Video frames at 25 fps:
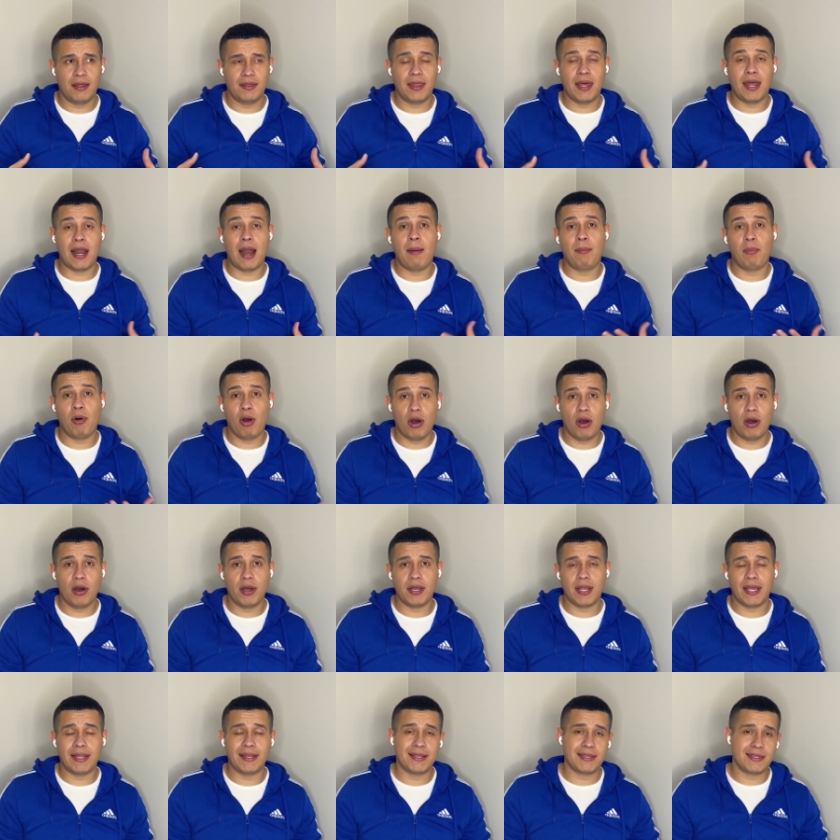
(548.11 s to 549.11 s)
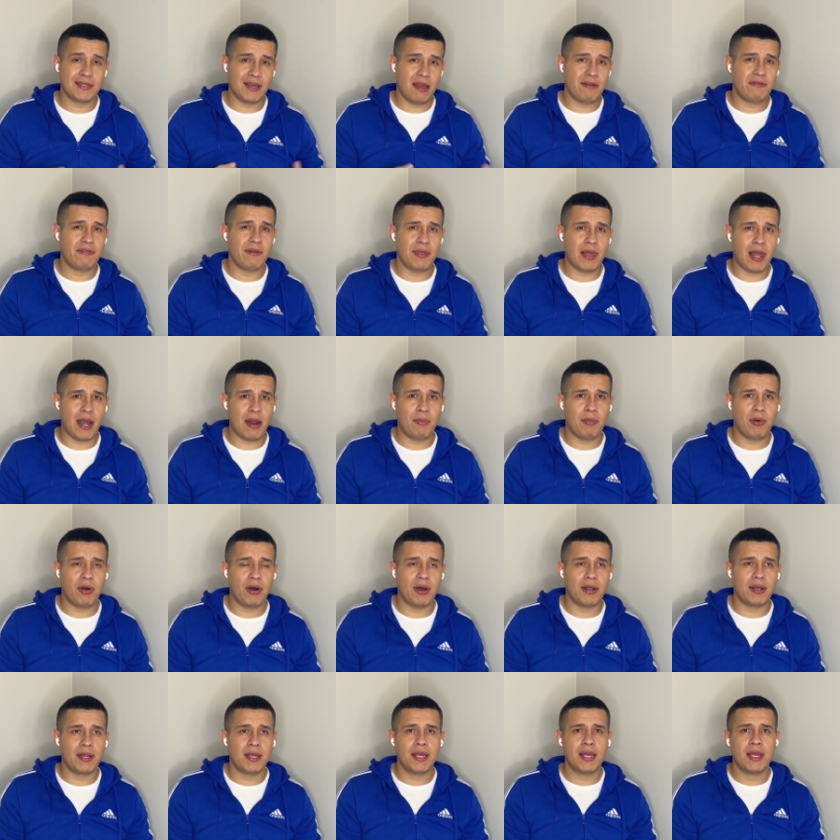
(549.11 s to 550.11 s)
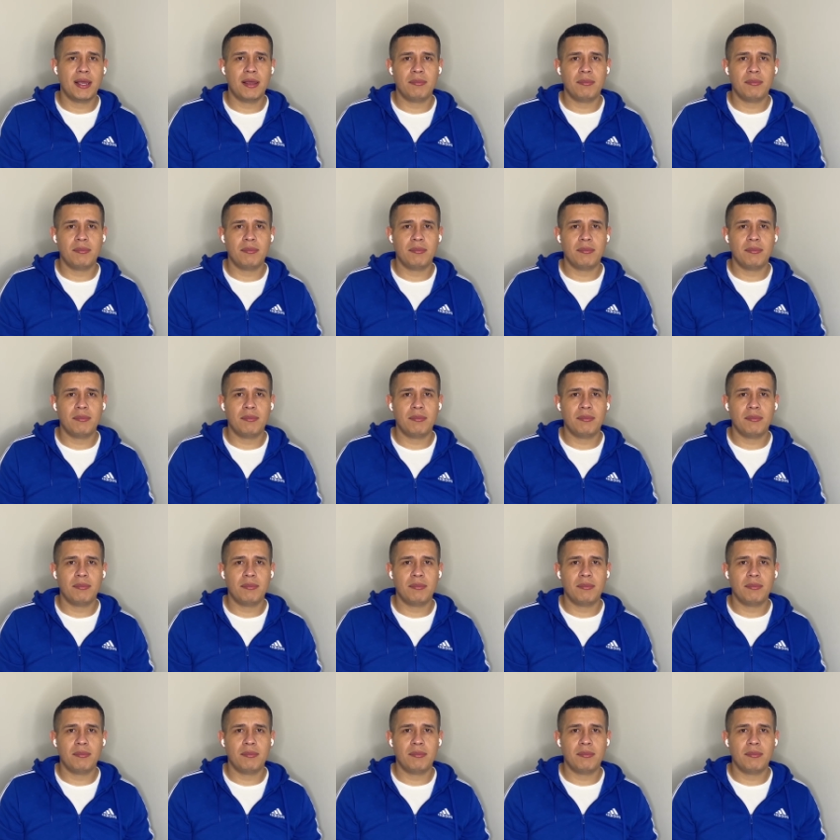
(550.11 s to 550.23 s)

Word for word: that I'm on and the time frame that I'm on.